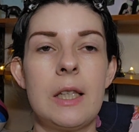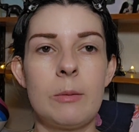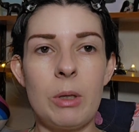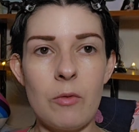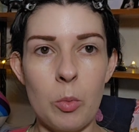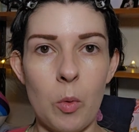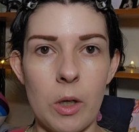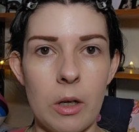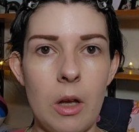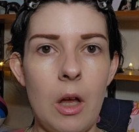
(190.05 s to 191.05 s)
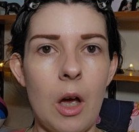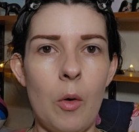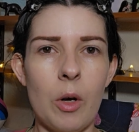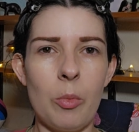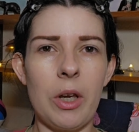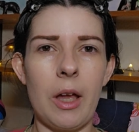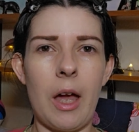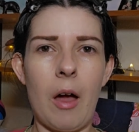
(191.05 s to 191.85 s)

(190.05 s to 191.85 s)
It's a bit of a border. I want to bring it